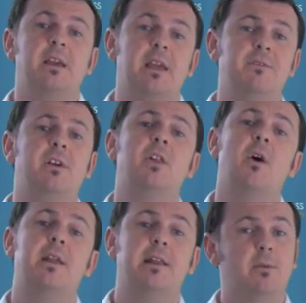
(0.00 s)
Give the
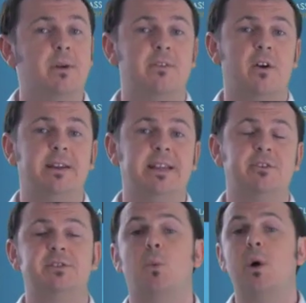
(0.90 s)
client a little bit of an
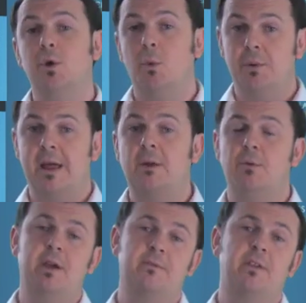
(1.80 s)
idea as to what your plan
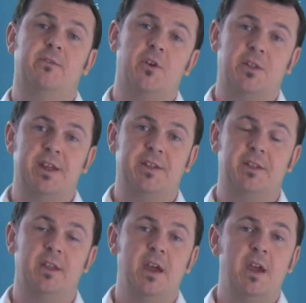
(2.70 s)
will be for the first
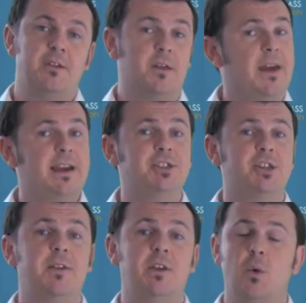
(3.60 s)
lesson, so they can
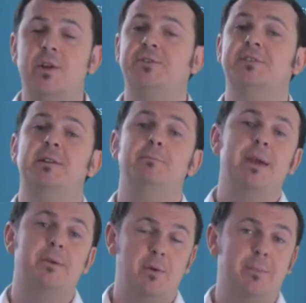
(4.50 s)
show that you're interested in
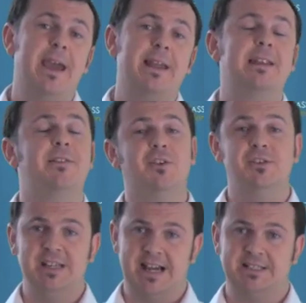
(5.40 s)
being prepared and
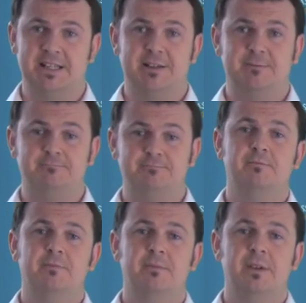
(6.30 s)
enthusiastic.
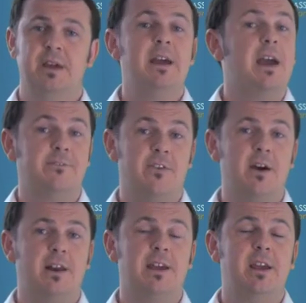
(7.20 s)
And
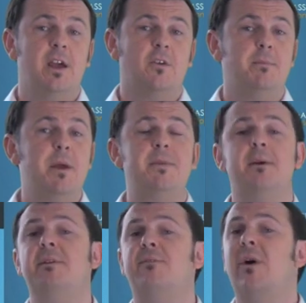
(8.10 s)
finally, remember
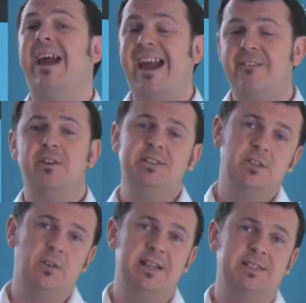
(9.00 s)
that before every
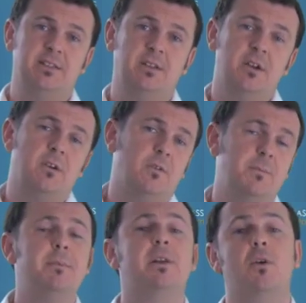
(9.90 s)
single lesson,
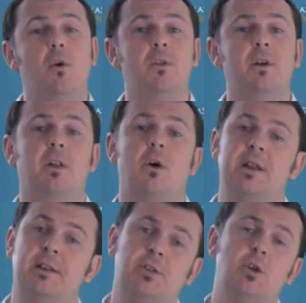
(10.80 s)
remember to call the
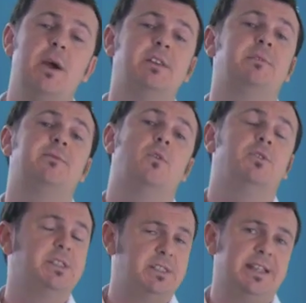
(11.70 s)
client 2 hours
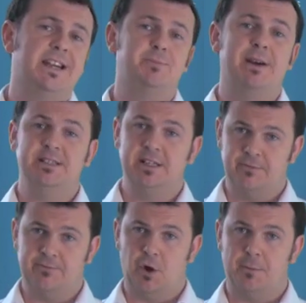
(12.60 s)
before just to touch base and
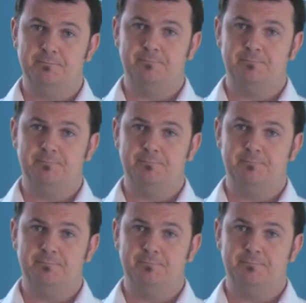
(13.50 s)
confirm.